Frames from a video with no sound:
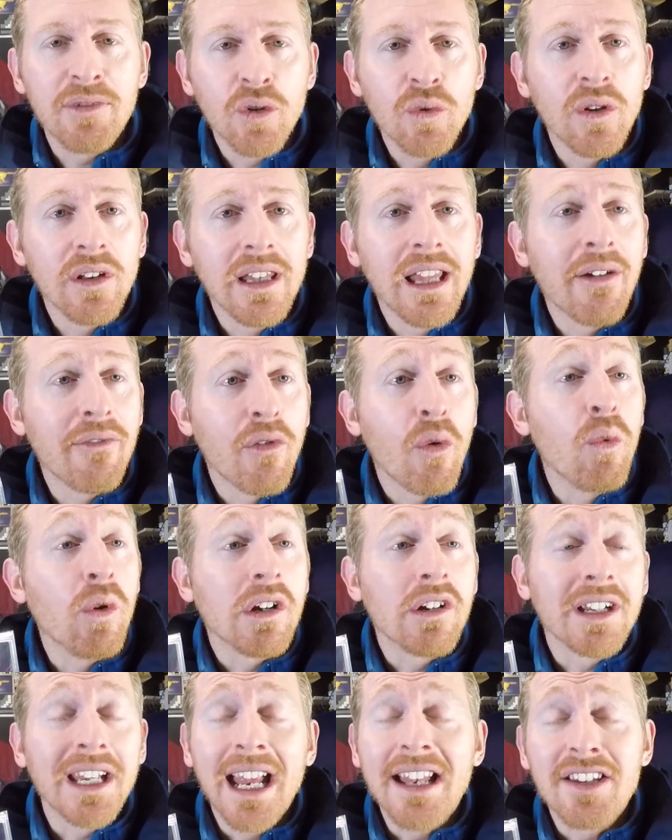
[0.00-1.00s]
to a level
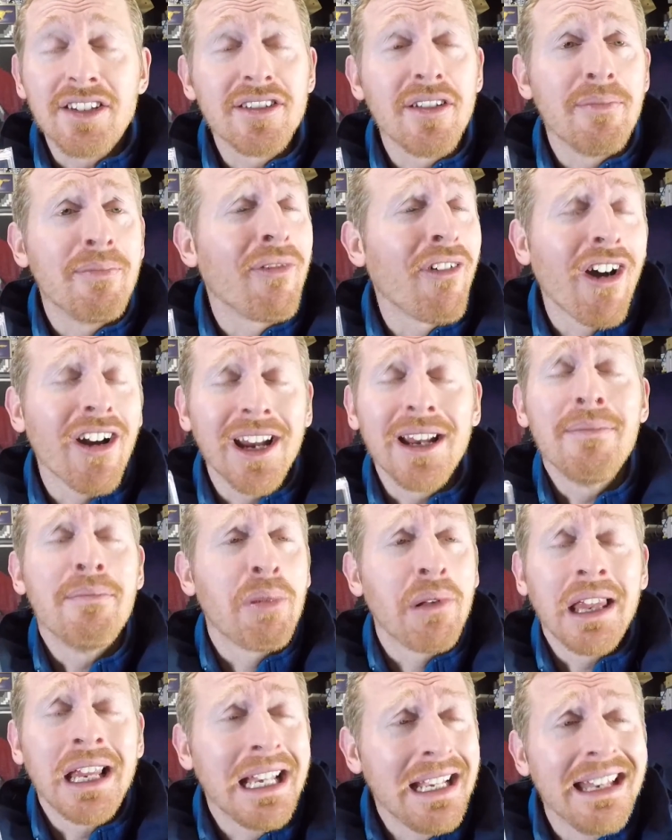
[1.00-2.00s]
where it gets to fucking
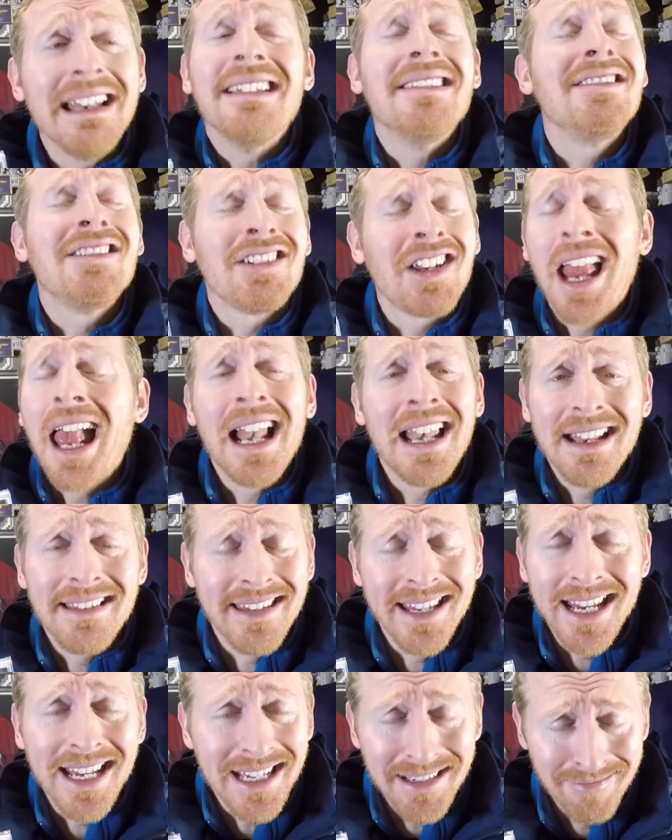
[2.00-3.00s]
plain
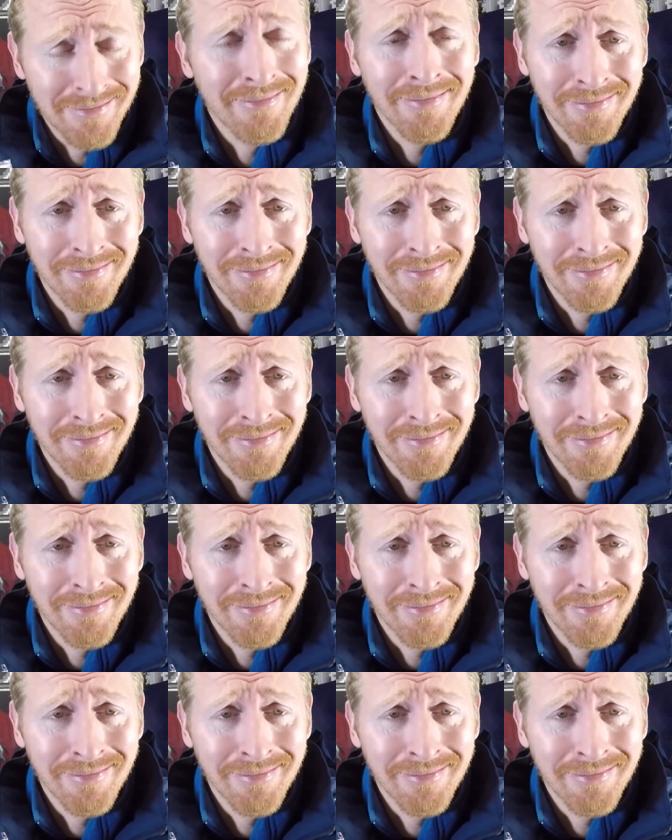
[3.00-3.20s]
insanity.